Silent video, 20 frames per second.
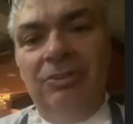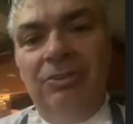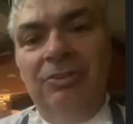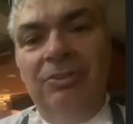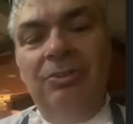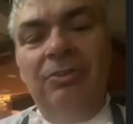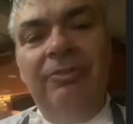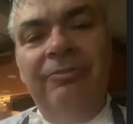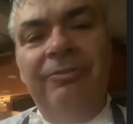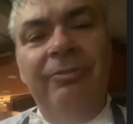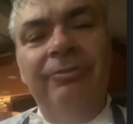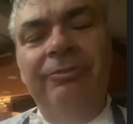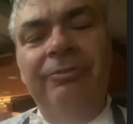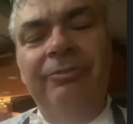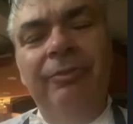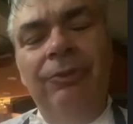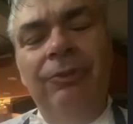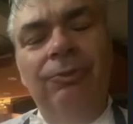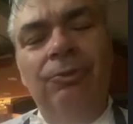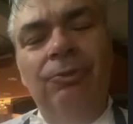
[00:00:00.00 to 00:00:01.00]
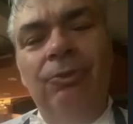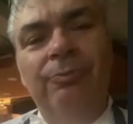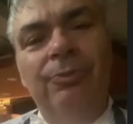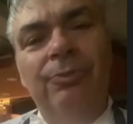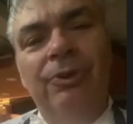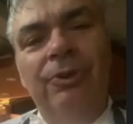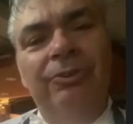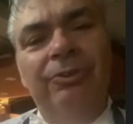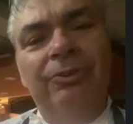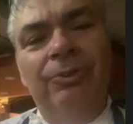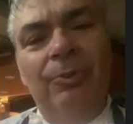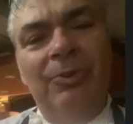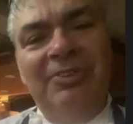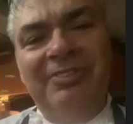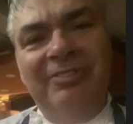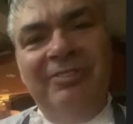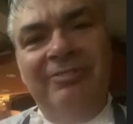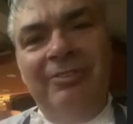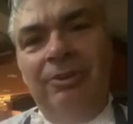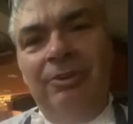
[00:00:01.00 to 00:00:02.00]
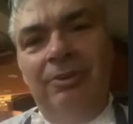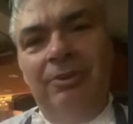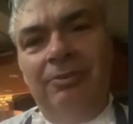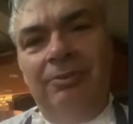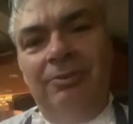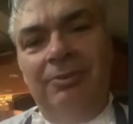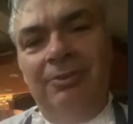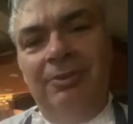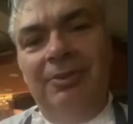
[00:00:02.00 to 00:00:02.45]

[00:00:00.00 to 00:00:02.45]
The first cookbook is always difficult.